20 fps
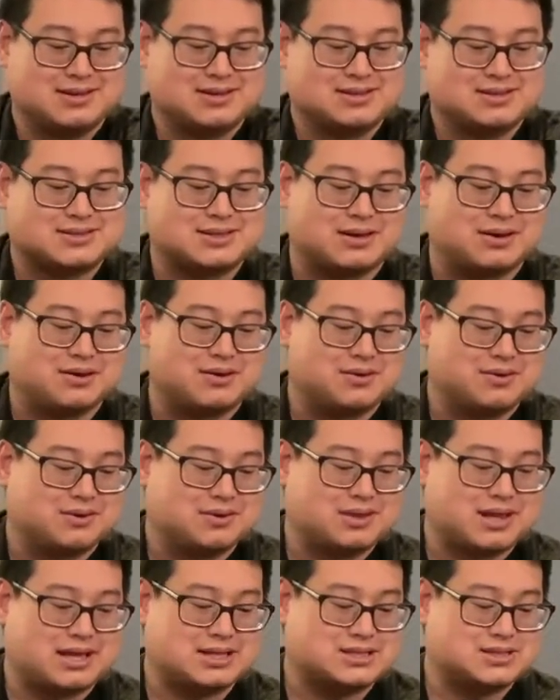So
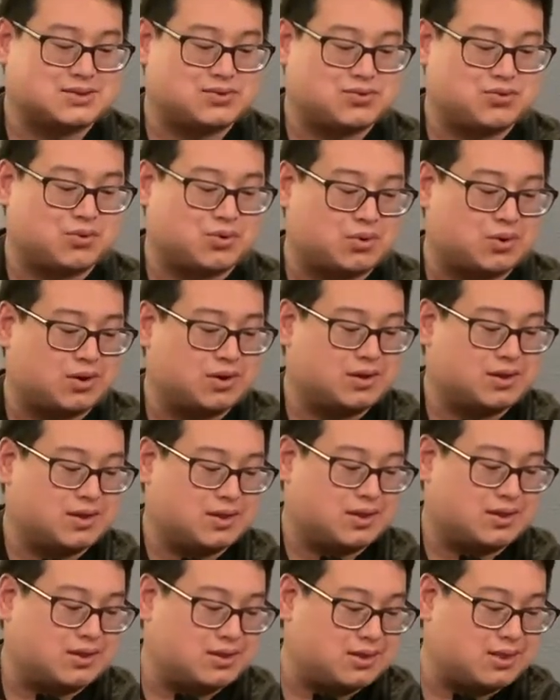that's for
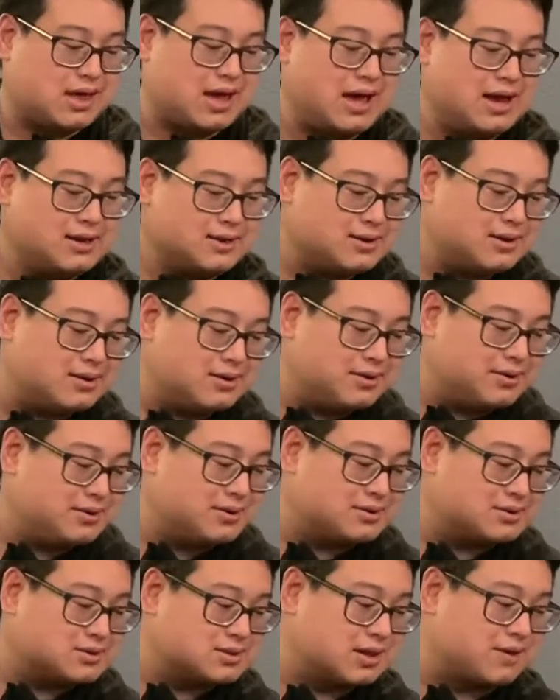that.
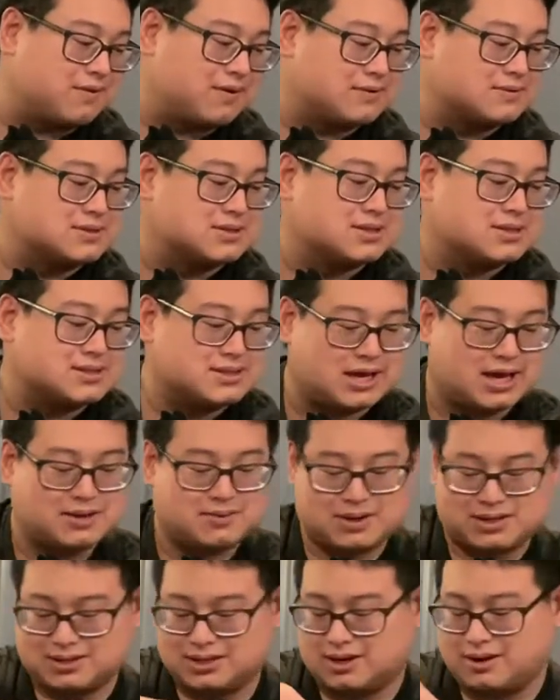Let's leave off to the side
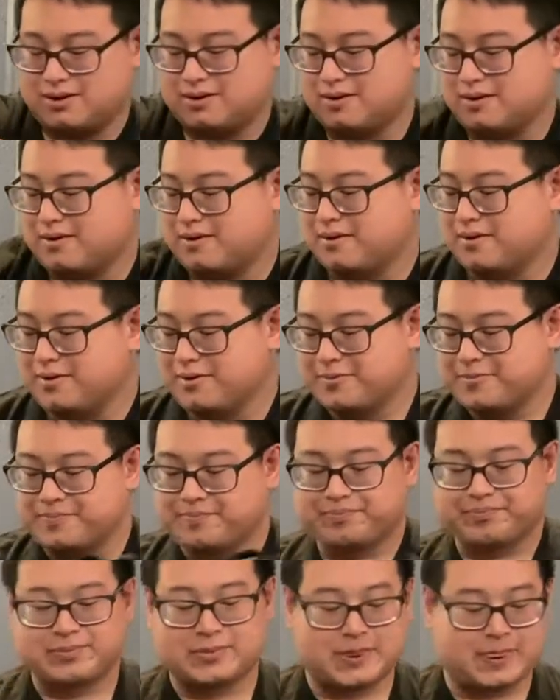right there.
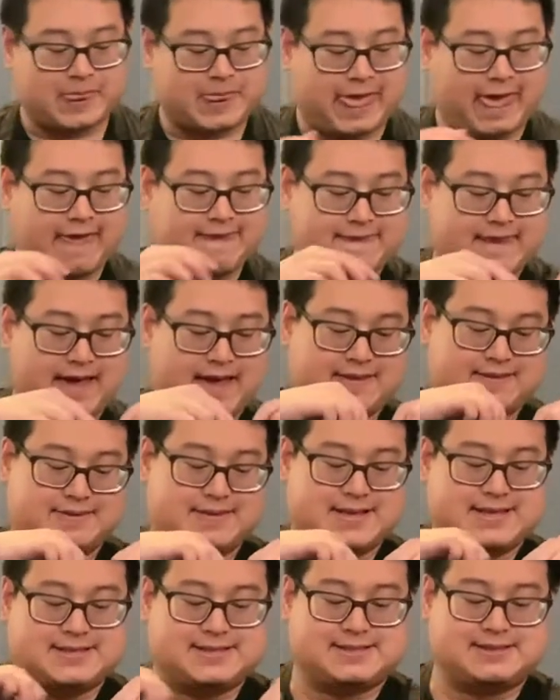And then
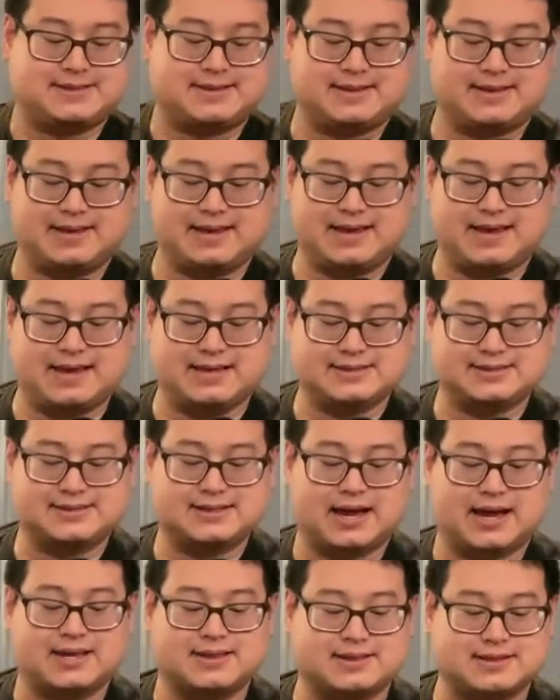this,
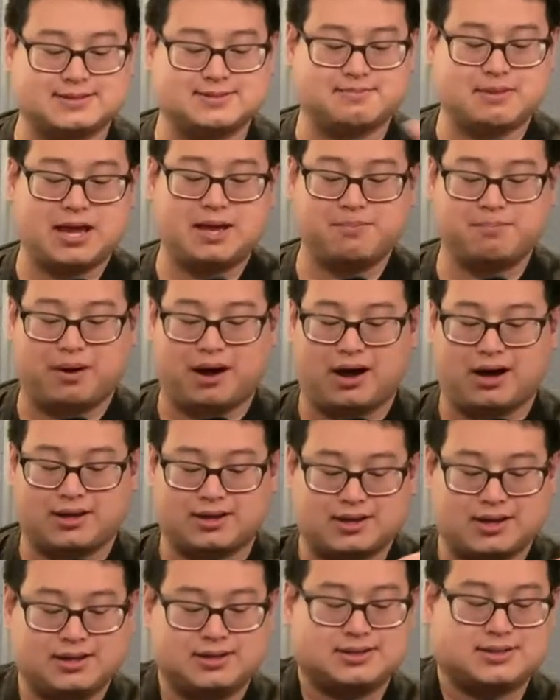inside this main
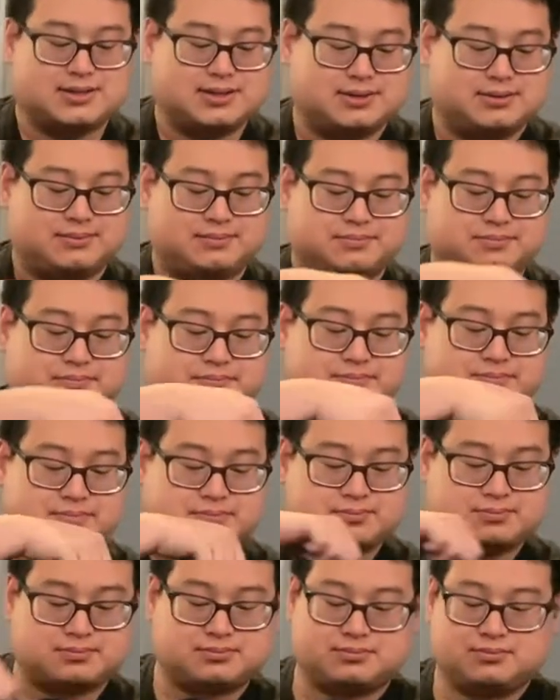pocket,
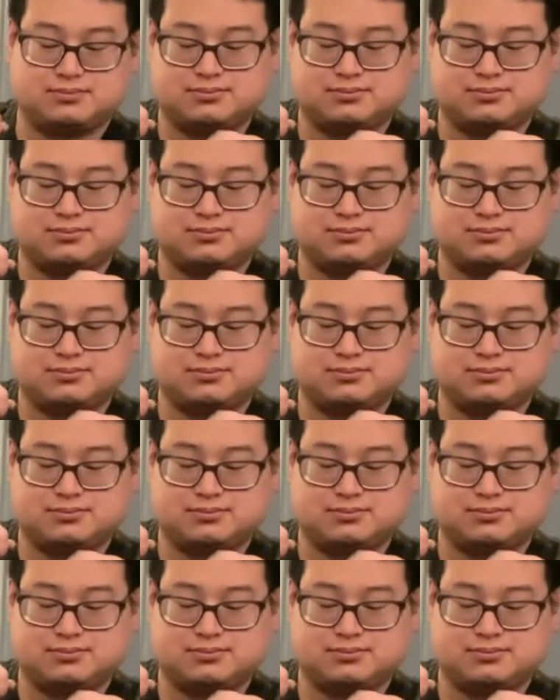I'm